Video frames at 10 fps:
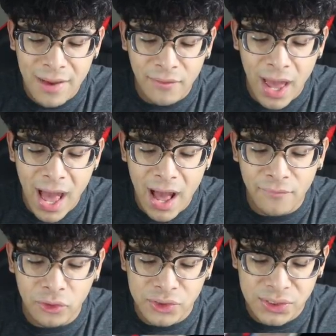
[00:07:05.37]
I've
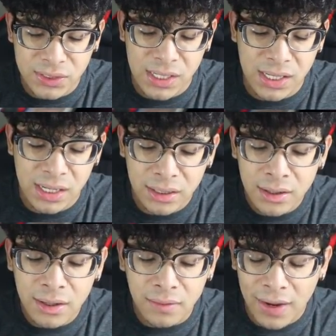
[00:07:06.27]
ever seen.
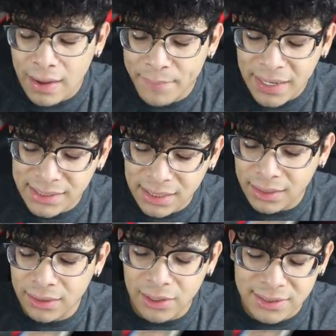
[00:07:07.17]
Like, it
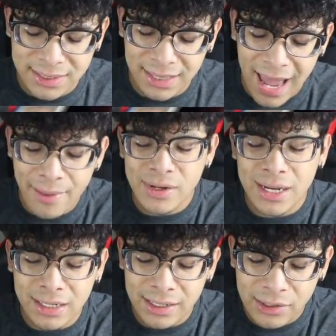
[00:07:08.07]
basically looks
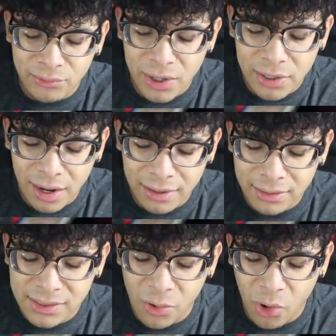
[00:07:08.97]
laminated and whatnot. It
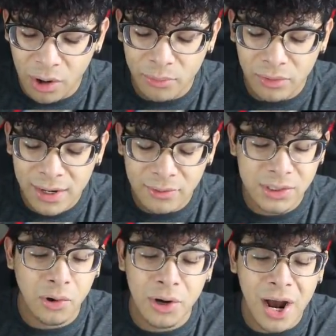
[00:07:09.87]
looks horrible. Like, what's
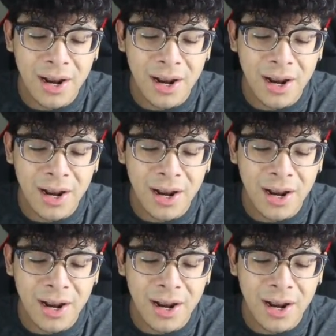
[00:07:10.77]
going